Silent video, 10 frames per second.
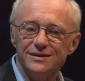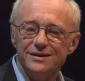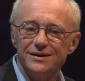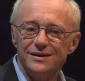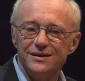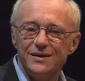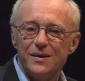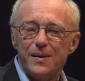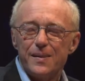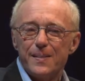as we, you know,
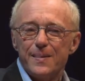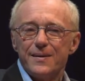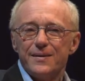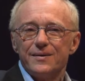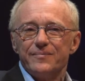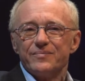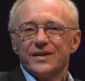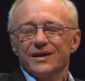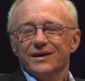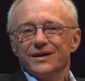we are all the ultimate
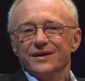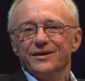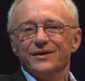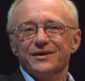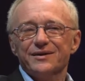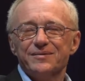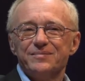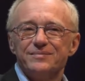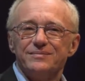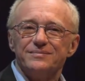others to yeah. each other.